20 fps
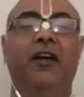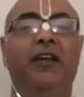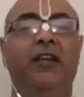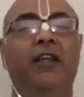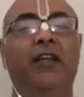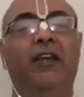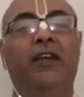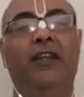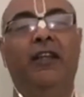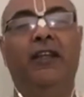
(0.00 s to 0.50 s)

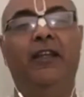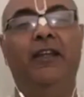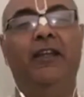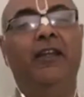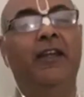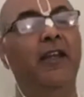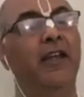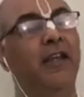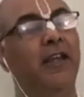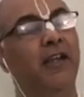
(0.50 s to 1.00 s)
Hare Hare,
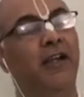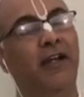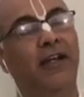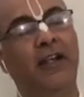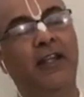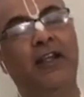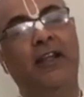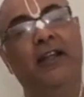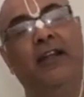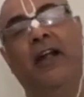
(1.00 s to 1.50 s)

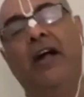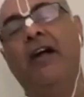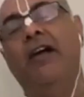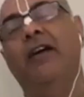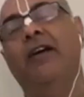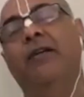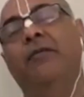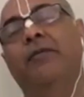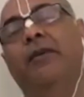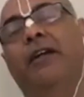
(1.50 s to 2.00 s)
Hare Ram,